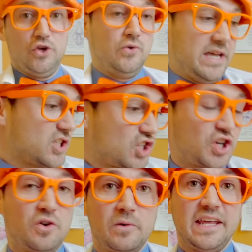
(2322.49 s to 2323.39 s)
you itch
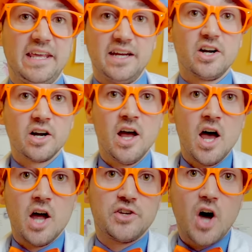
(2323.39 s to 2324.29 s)
right here,
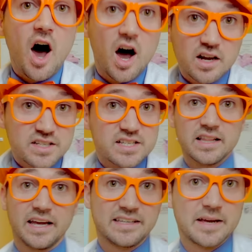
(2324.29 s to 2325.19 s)
dogs
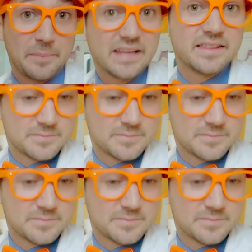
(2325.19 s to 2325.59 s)
like to bite